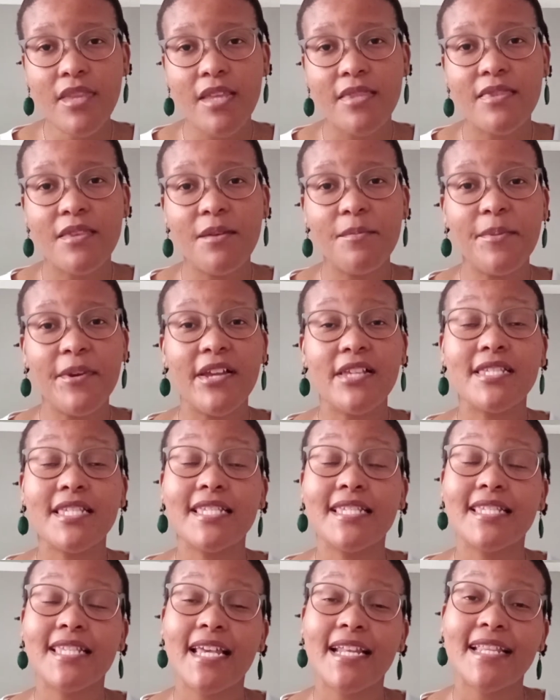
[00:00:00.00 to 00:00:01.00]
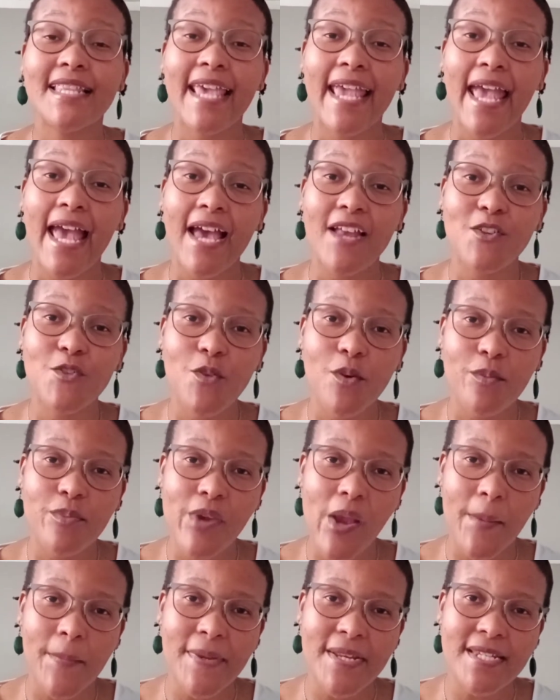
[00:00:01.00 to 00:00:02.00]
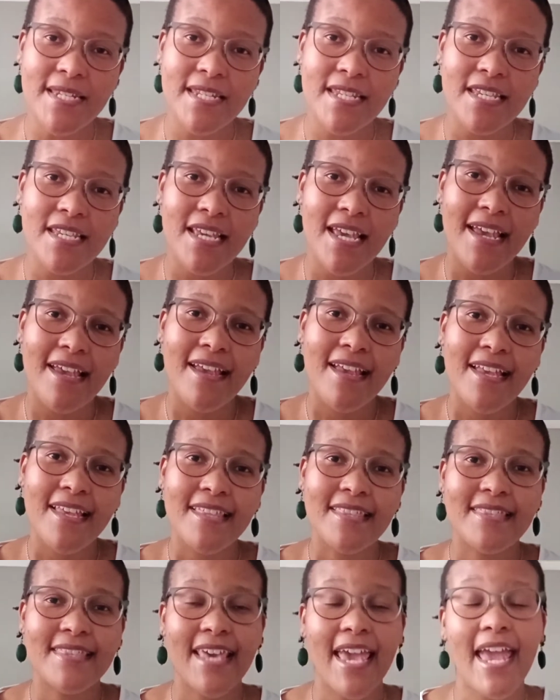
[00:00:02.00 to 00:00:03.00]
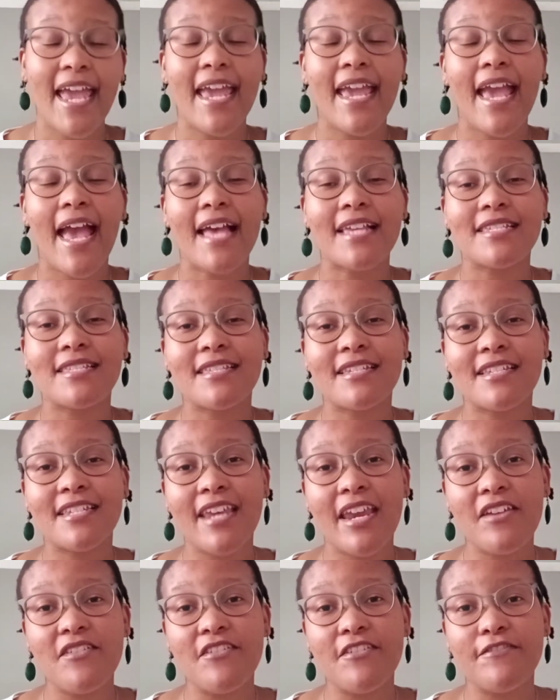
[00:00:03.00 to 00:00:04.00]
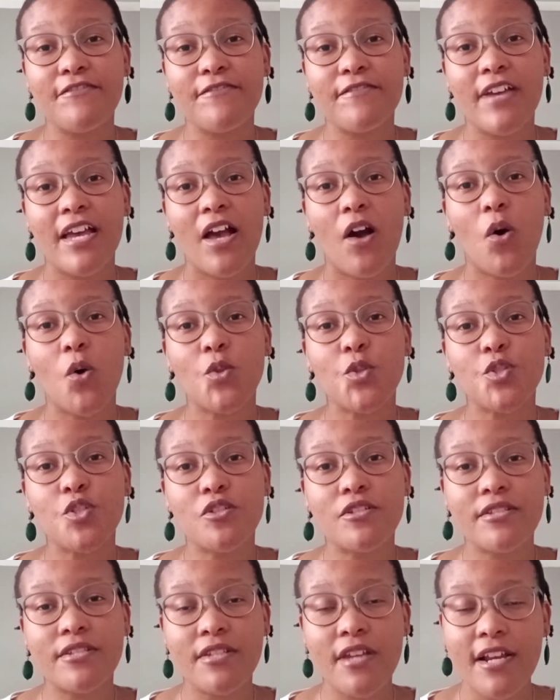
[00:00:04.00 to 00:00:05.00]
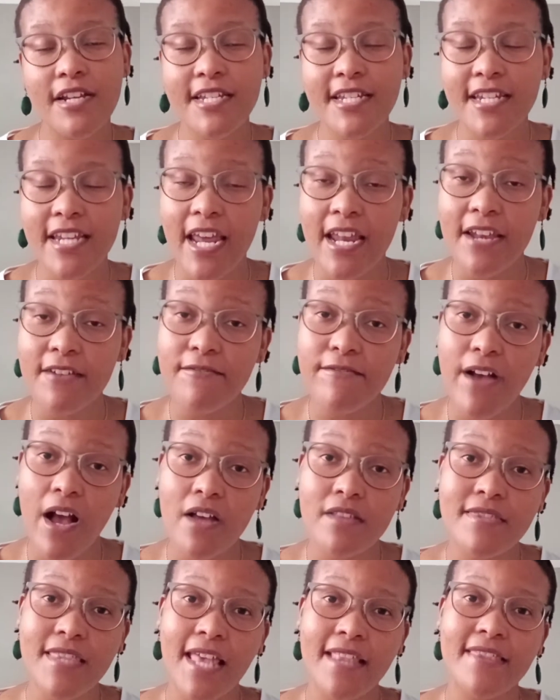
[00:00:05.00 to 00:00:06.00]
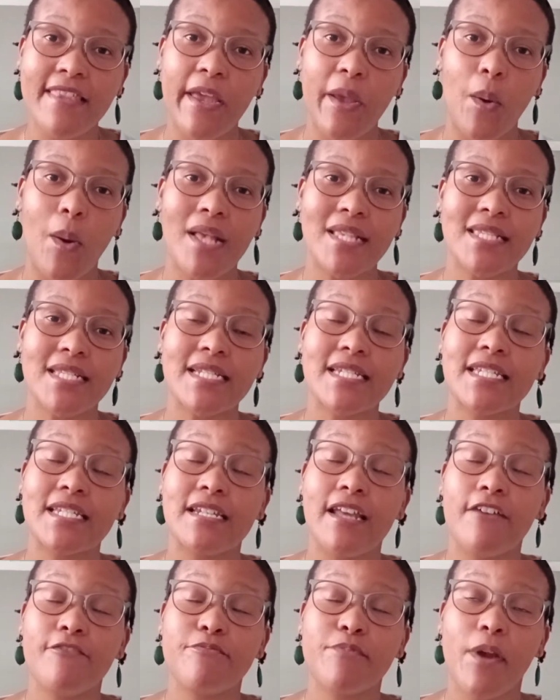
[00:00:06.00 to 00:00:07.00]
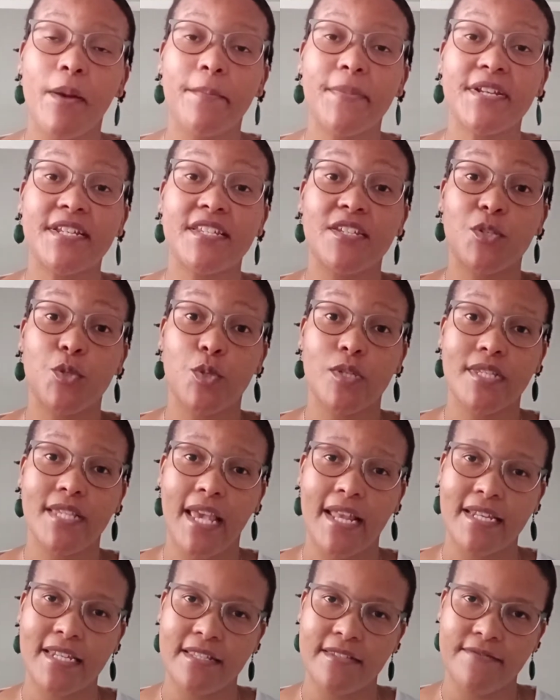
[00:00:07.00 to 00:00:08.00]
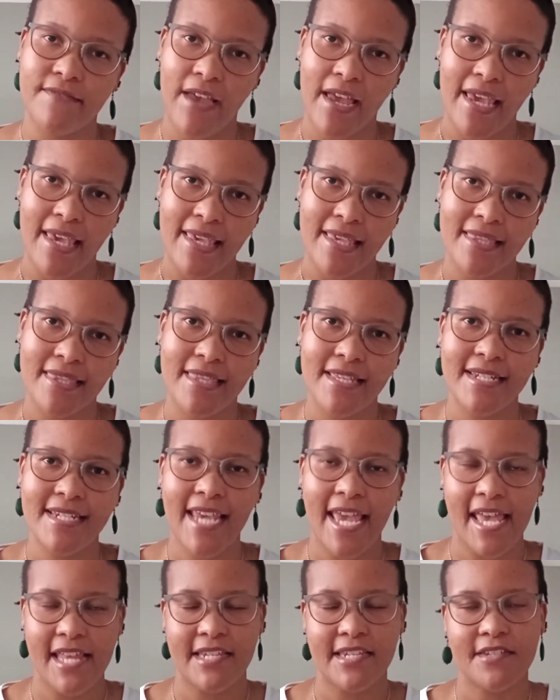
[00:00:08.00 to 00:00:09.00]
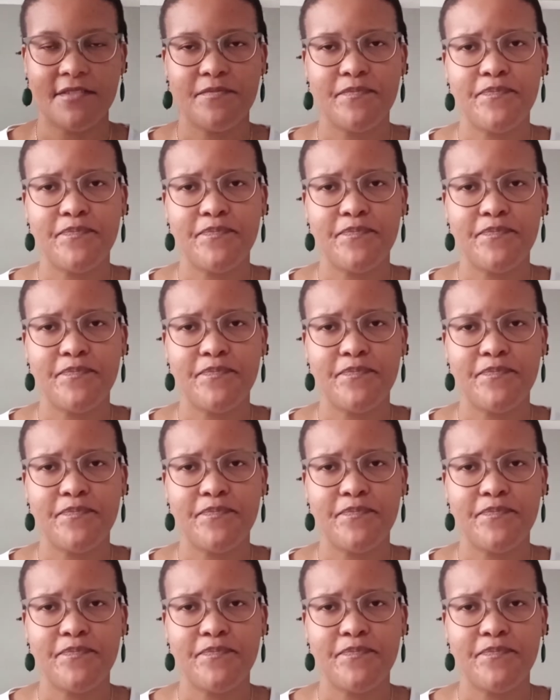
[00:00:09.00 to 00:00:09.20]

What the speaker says: The person said they had no property. They, as the sheriff, also searched and found that there wasn't enough property to satisfy the debt.